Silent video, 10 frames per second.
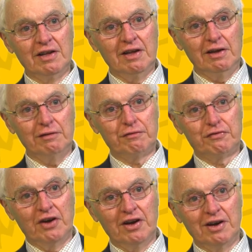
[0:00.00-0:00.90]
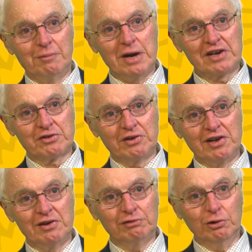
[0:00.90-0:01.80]
if a
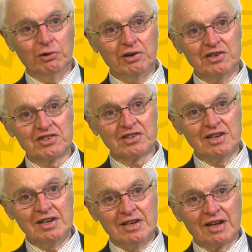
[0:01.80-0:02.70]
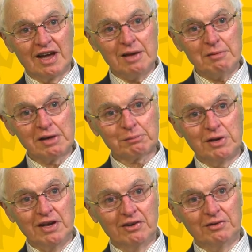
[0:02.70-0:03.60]
battery of lawyers came at
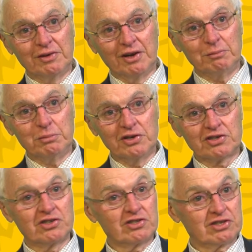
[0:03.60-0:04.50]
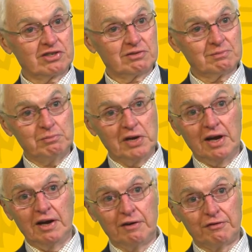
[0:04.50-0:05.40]
me on Burchett's
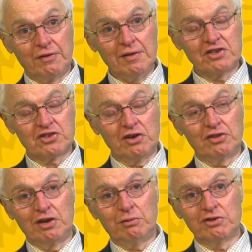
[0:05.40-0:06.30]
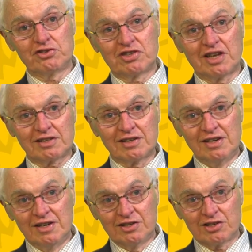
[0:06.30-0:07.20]
behalf. So there was that
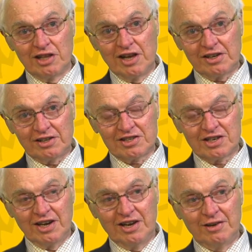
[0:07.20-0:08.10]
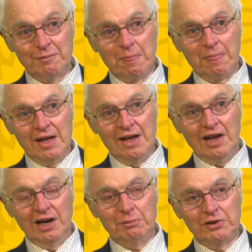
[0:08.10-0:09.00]
slight
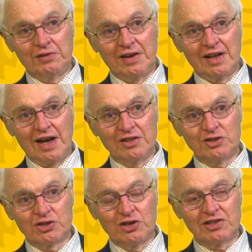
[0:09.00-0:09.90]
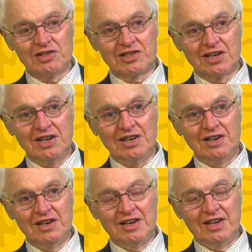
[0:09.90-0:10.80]
element of
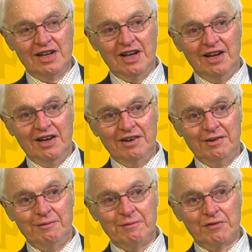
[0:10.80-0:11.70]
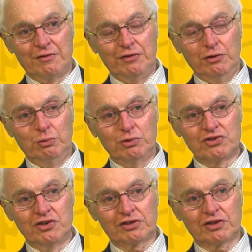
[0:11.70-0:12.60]
uncertainty. Phil
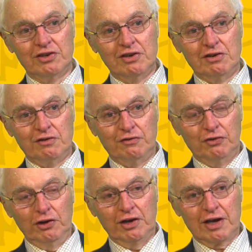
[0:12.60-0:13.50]
was not fully